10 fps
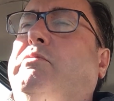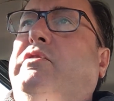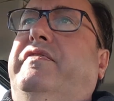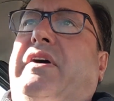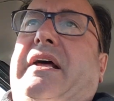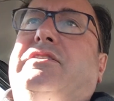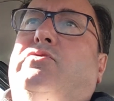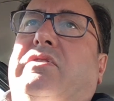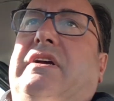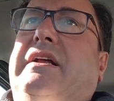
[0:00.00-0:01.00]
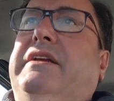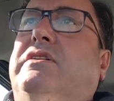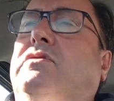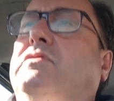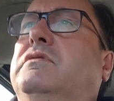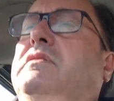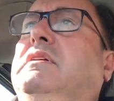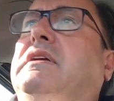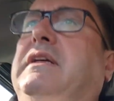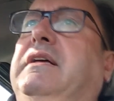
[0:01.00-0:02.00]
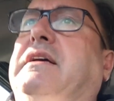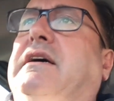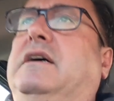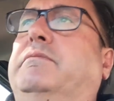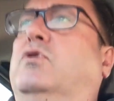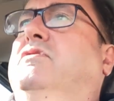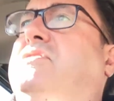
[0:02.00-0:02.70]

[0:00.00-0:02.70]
more financial than clinical, uh, more